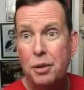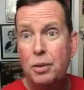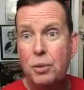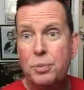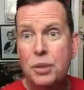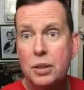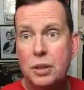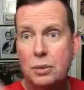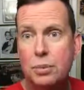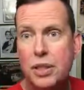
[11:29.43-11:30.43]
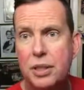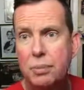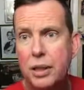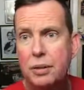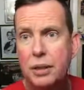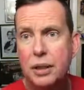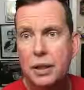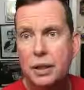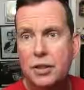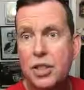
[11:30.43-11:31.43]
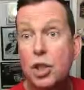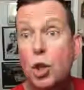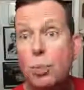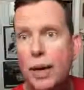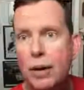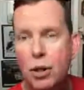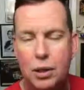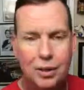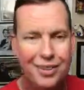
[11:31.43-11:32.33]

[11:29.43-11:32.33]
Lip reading: Whoops. Press a button right there, it says low power.